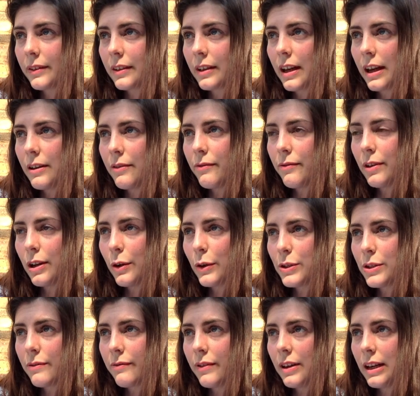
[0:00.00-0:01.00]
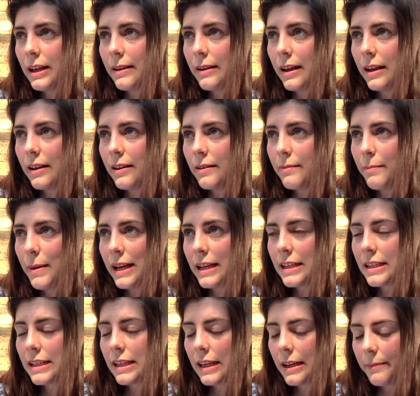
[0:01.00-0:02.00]
kind of philosophy and
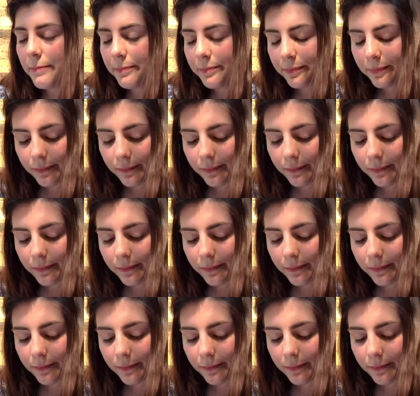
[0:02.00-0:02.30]
medicine,